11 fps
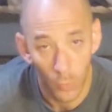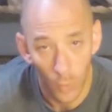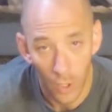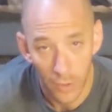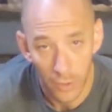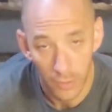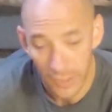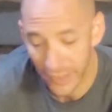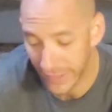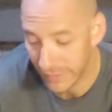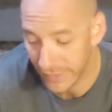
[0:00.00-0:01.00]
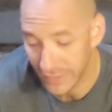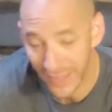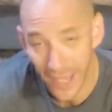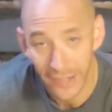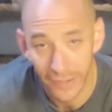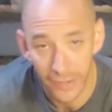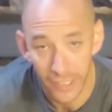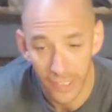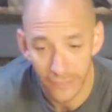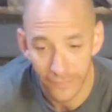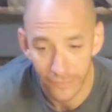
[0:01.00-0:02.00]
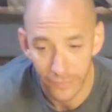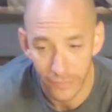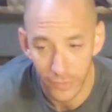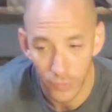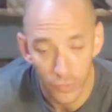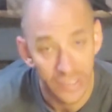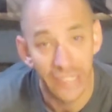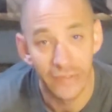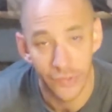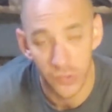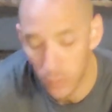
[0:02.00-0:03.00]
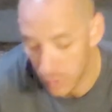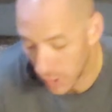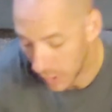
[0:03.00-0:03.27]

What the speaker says: water or anything like that if you need to.